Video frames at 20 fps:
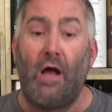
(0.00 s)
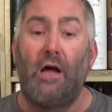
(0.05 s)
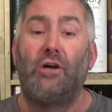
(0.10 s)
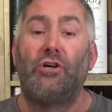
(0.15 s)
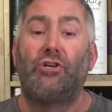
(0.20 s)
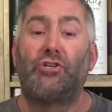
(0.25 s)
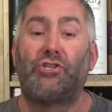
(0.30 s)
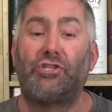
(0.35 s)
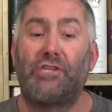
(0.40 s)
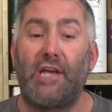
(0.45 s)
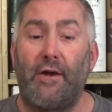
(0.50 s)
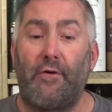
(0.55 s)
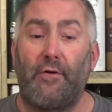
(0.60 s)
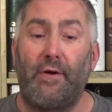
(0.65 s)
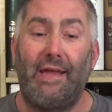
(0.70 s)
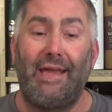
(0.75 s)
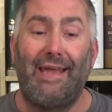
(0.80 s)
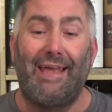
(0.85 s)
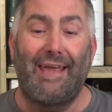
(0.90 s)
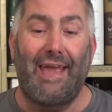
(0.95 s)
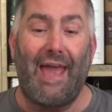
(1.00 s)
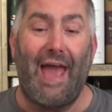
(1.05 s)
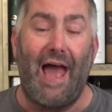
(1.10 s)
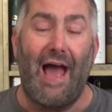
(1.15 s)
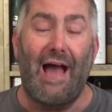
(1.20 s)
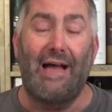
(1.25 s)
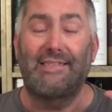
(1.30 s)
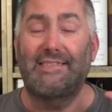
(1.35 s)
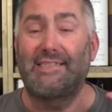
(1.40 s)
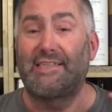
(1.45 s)
Sherry
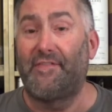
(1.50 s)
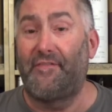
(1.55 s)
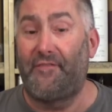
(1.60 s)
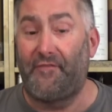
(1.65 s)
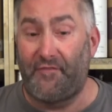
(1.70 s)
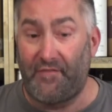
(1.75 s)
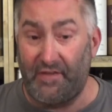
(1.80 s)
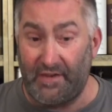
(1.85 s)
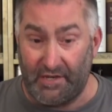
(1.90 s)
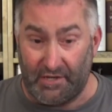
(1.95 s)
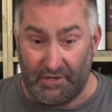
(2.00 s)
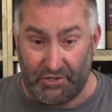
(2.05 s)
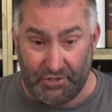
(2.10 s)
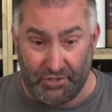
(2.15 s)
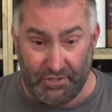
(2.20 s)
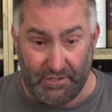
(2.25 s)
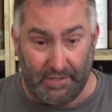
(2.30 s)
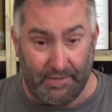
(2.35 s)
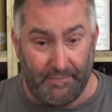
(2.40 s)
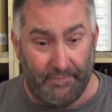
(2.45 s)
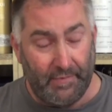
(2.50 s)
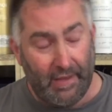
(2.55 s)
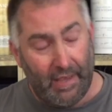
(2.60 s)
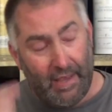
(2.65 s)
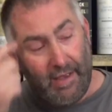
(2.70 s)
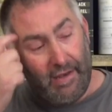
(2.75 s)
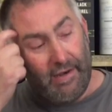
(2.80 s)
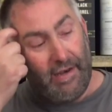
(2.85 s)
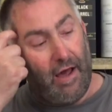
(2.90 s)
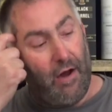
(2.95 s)
Cask Finish.
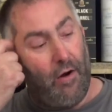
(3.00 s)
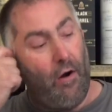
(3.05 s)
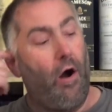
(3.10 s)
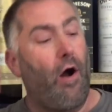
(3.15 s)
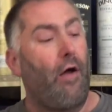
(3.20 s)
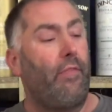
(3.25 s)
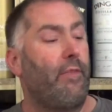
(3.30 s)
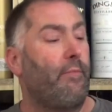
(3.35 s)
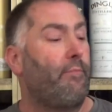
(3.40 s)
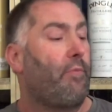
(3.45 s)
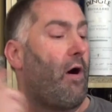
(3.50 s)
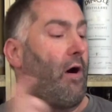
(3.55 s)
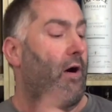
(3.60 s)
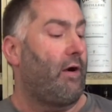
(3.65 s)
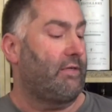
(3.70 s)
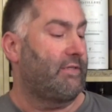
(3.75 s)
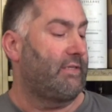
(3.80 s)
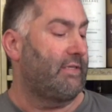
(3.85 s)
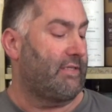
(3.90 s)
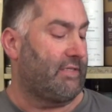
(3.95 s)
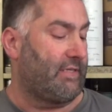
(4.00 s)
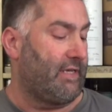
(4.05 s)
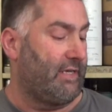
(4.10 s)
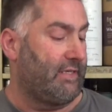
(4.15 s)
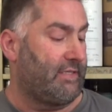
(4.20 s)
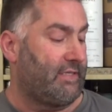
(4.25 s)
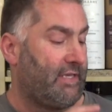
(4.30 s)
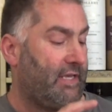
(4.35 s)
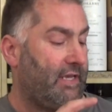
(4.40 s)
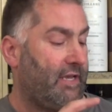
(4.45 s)
Now on the box it
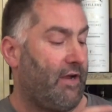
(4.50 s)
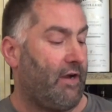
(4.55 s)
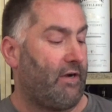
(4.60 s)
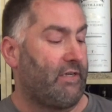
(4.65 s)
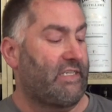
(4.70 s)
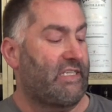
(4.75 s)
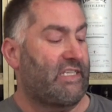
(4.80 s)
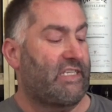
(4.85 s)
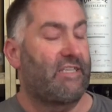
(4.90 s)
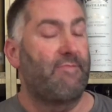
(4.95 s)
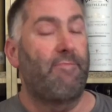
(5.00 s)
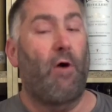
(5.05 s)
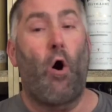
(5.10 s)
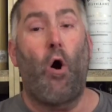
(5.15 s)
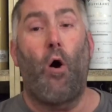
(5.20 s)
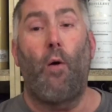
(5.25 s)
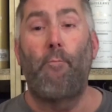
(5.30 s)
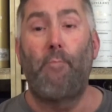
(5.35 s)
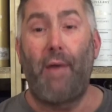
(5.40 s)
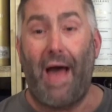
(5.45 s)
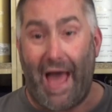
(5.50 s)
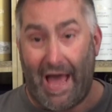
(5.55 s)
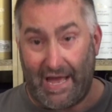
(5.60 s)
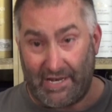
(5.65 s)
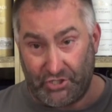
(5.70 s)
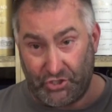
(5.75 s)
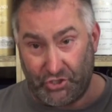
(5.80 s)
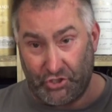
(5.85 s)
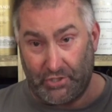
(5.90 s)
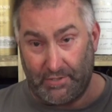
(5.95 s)
says here, small
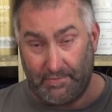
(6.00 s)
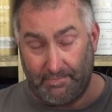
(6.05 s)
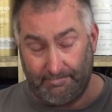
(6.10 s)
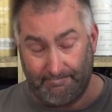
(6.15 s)
batch.